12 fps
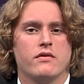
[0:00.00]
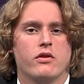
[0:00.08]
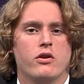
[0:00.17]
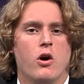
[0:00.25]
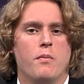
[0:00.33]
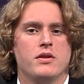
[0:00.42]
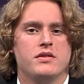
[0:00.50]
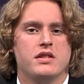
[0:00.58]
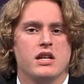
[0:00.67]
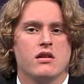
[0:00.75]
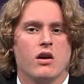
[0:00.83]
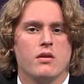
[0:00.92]
for an open
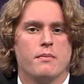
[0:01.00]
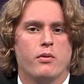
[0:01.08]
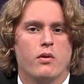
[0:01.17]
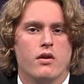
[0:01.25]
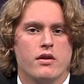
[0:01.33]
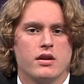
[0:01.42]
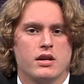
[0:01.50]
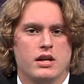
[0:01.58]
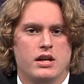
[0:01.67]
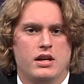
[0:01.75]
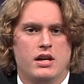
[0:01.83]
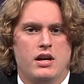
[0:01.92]
seat on the board.
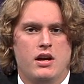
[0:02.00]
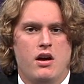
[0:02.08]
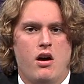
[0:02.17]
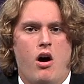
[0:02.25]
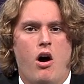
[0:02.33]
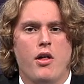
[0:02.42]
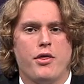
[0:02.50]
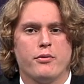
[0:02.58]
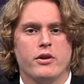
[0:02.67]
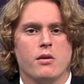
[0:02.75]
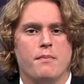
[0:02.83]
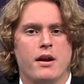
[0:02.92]
All
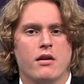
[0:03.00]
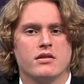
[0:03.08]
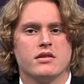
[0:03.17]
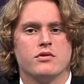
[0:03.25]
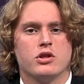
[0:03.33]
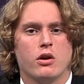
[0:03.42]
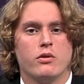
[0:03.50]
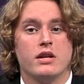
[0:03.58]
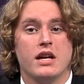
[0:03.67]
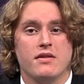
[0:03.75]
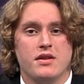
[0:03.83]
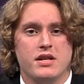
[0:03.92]
three are parents of children
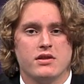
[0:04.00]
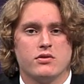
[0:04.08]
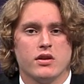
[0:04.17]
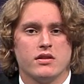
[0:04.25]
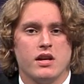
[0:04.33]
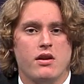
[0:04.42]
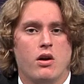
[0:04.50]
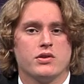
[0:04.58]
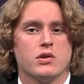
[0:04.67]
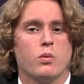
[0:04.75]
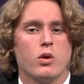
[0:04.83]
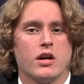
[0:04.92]
in the district and
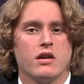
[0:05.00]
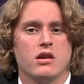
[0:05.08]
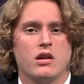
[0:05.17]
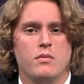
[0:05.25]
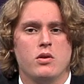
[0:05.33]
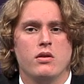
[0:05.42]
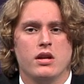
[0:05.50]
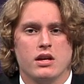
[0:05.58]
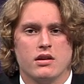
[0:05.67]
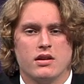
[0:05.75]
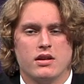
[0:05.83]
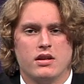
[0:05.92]
also work in the community.
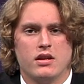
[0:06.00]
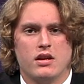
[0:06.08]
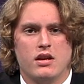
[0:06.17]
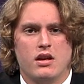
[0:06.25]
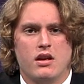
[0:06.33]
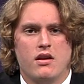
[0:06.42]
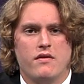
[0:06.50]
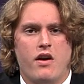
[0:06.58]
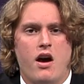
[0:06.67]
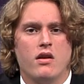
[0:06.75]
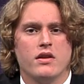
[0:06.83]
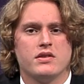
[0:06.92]

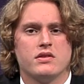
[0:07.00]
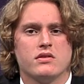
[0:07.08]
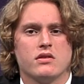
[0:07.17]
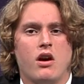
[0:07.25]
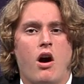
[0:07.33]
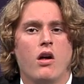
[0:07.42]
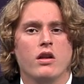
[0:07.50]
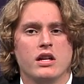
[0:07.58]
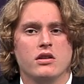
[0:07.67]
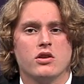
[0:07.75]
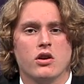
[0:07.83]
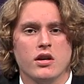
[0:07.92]
Finalists
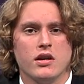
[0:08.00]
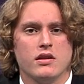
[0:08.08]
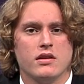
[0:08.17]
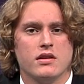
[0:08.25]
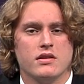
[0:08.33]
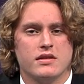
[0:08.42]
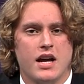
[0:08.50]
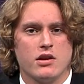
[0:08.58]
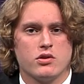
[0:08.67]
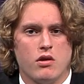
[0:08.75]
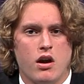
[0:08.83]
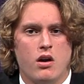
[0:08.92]
Colleen Cook, Zach
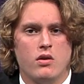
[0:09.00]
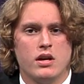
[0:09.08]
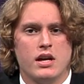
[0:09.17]
Trow,